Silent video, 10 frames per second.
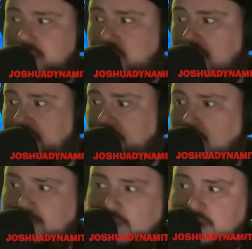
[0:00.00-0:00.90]
try to throw
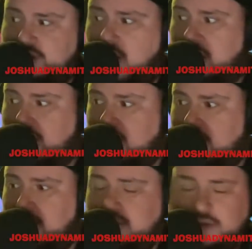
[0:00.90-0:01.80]
off our
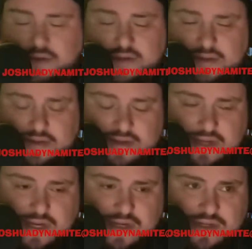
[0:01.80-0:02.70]
chakras,
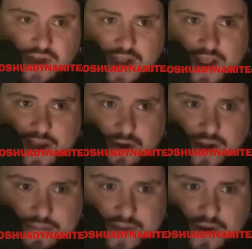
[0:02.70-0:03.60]
try to
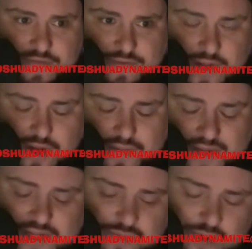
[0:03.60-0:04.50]
interrupt our flow
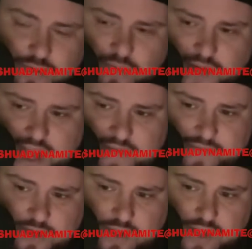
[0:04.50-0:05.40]
because we
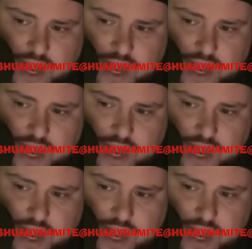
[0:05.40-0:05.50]
have good